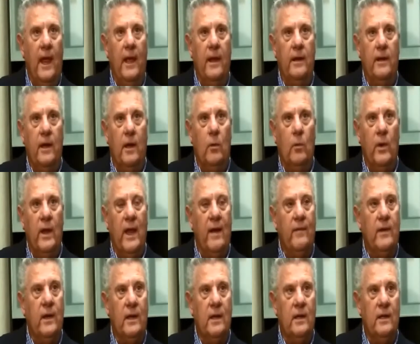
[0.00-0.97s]
And uh,
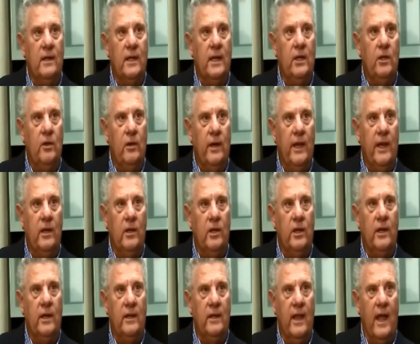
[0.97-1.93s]
we have to
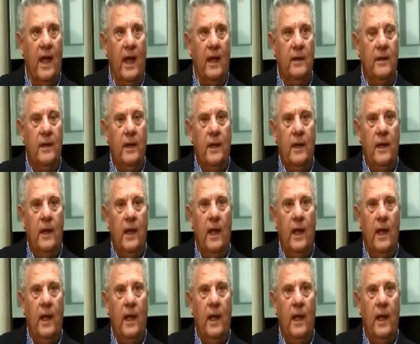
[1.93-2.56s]
continually look at that.